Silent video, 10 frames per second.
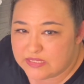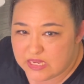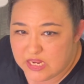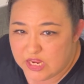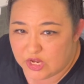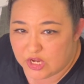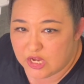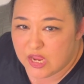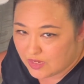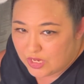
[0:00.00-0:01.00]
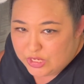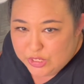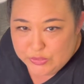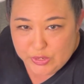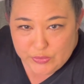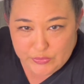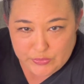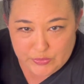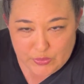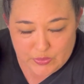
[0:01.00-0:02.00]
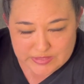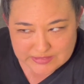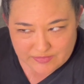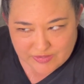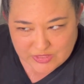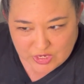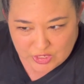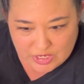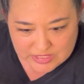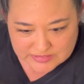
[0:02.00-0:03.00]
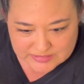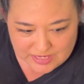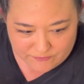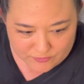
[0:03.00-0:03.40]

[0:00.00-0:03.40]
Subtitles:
in here. You know who always leaving their stuff